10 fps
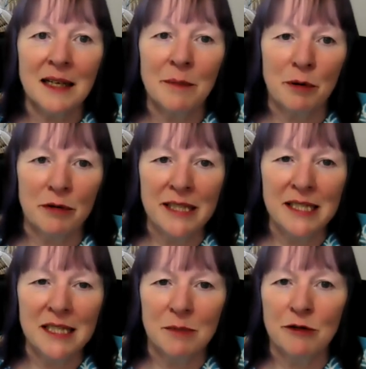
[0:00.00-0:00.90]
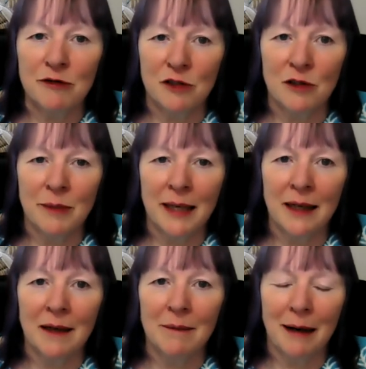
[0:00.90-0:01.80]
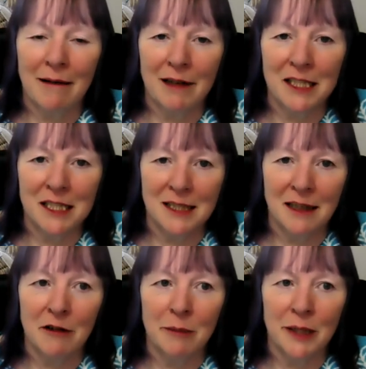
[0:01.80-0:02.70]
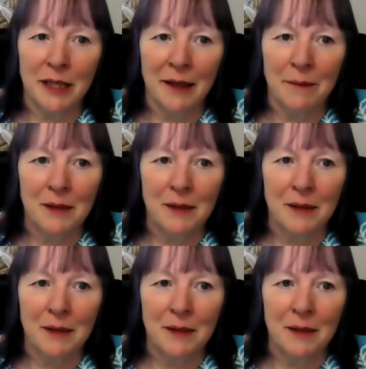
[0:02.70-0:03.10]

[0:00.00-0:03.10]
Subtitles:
a priest performing a marriage ceremony,